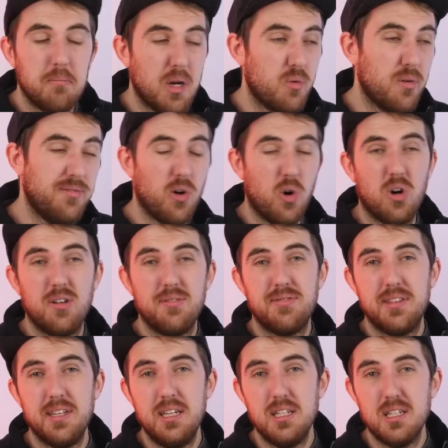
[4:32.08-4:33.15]
but with all
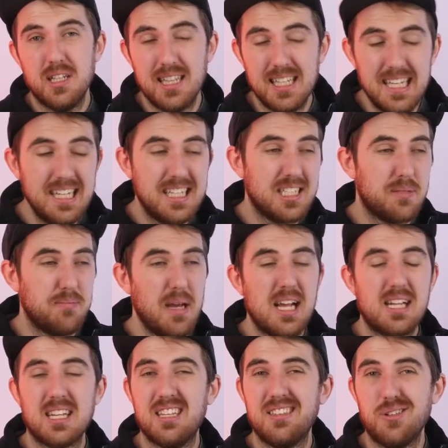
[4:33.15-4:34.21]
of the leaked
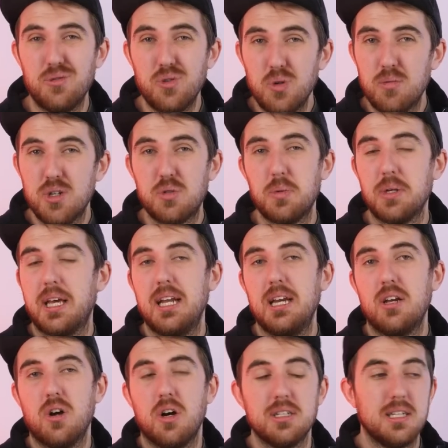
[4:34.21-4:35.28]
specs and the rumors we're
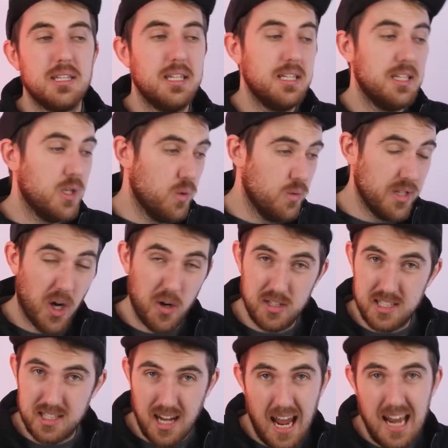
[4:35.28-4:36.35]
getting on the new
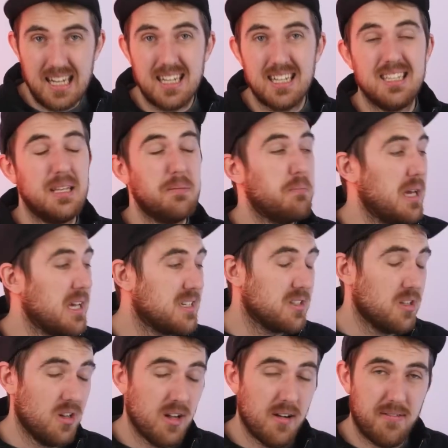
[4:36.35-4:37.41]
Note 10, the
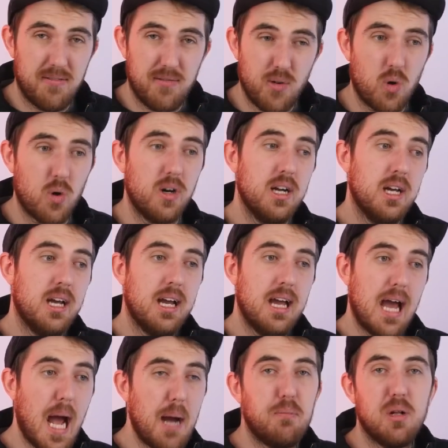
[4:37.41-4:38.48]
Pixel 4,
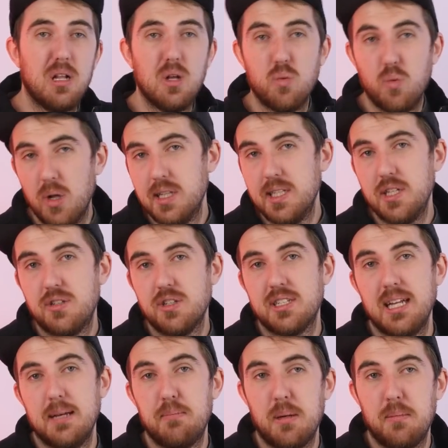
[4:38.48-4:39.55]
Apple will need to
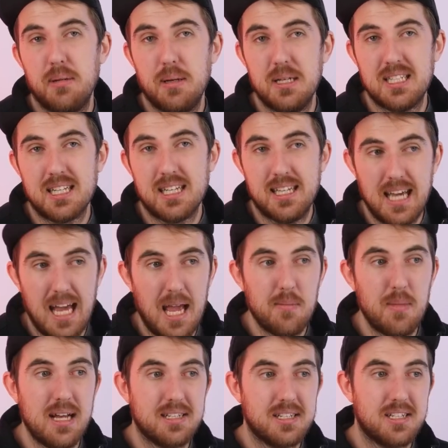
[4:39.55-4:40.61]
step up its
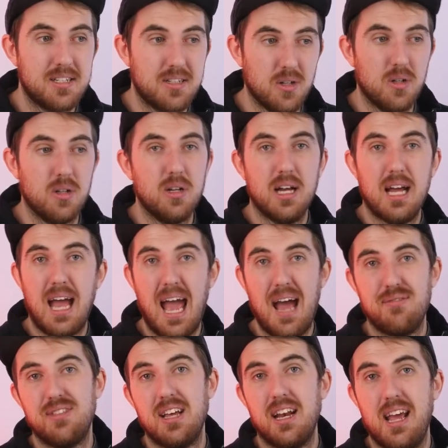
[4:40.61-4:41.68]
game and still
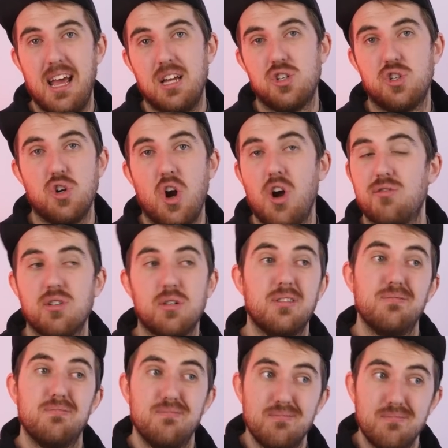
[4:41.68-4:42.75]
have that edge
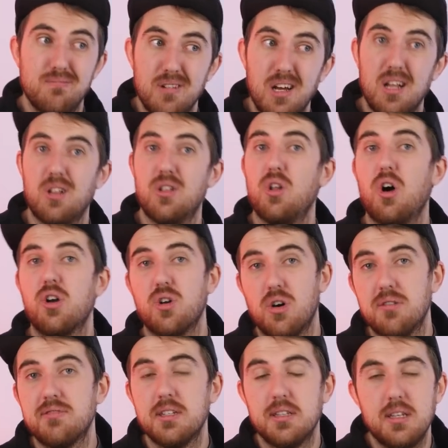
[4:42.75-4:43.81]
over a lot
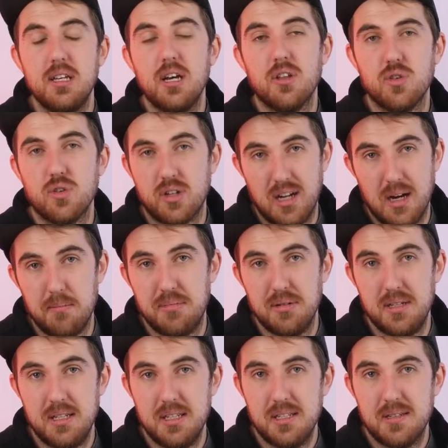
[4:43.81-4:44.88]
of the other
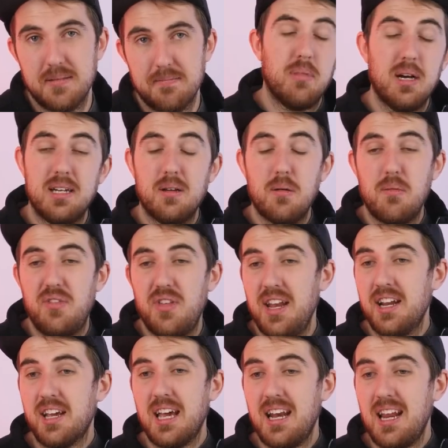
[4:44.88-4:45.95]
companies. But
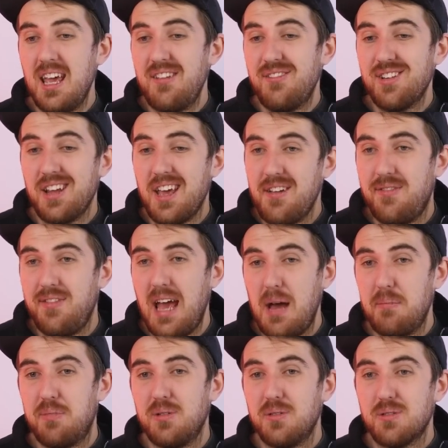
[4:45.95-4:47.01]
then again, even if
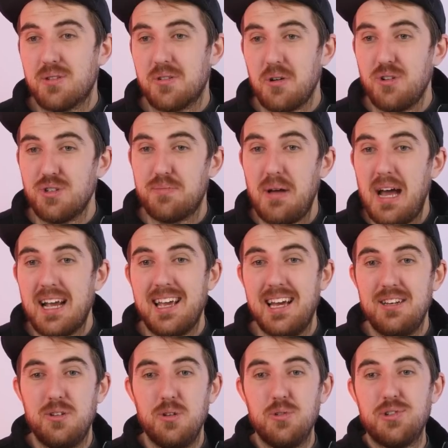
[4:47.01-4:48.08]
Apple goes back
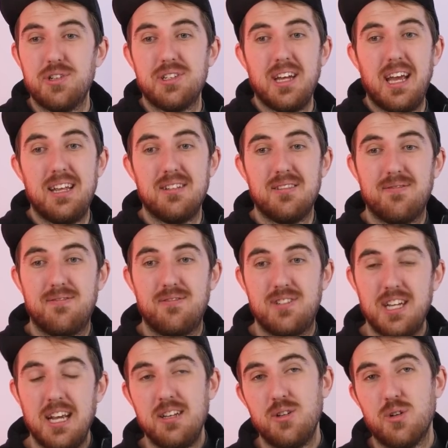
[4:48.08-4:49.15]
and uses a
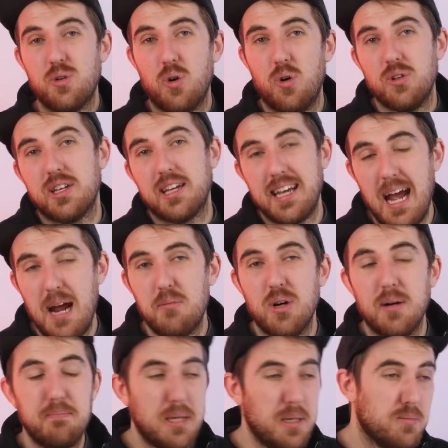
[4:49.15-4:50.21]
10 year old
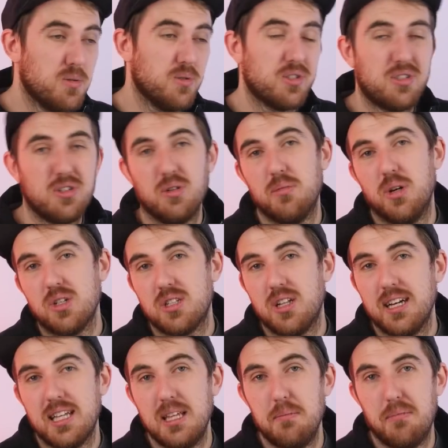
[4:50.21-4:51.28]
camera, people will still most
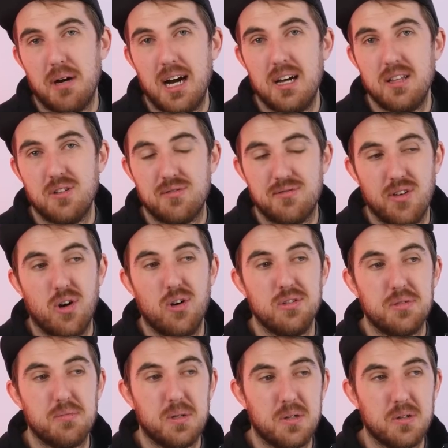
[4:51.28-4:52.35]
likely buy their
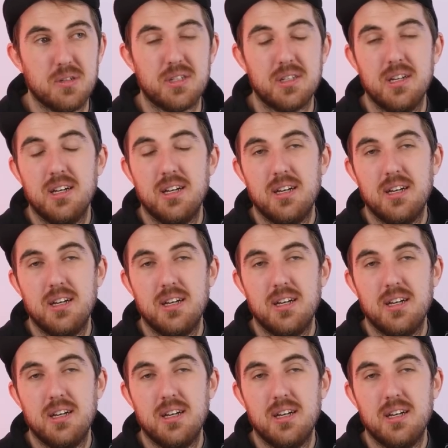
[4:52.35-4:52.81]
phones because